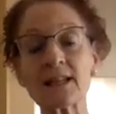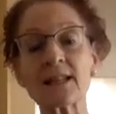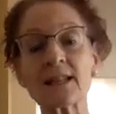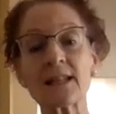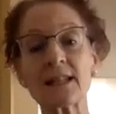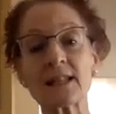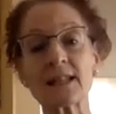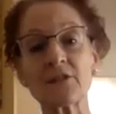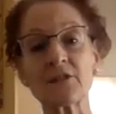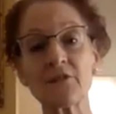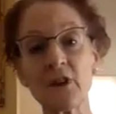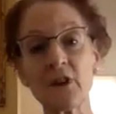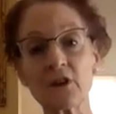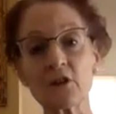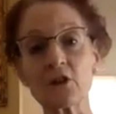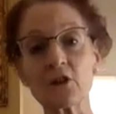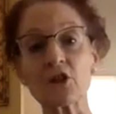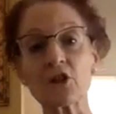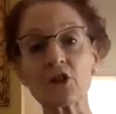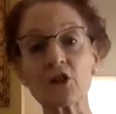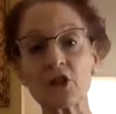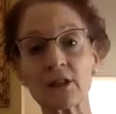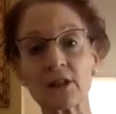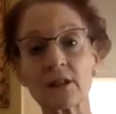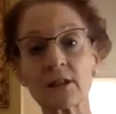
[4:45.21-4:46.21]

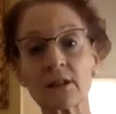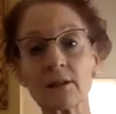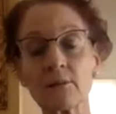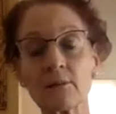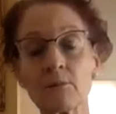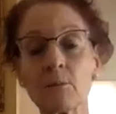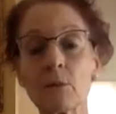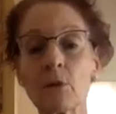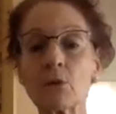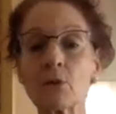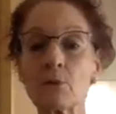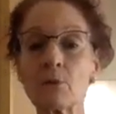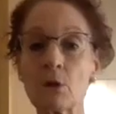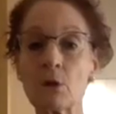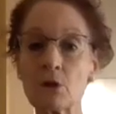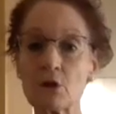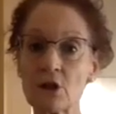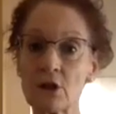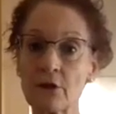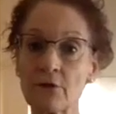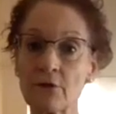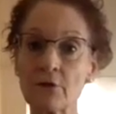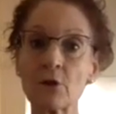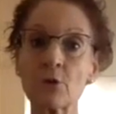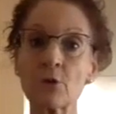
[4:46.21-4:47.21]
dysfunction,
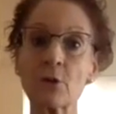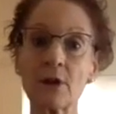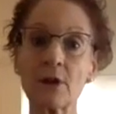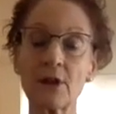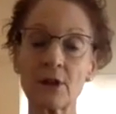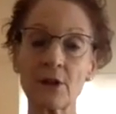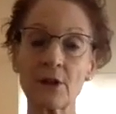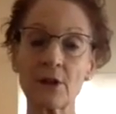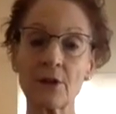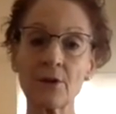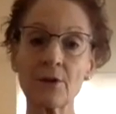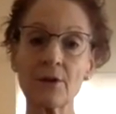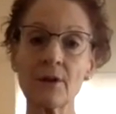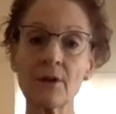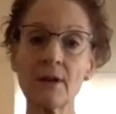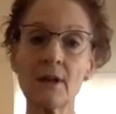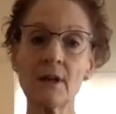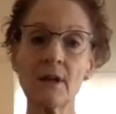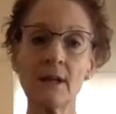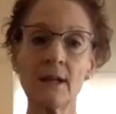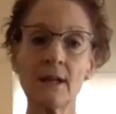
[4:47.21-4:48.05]
most of you here,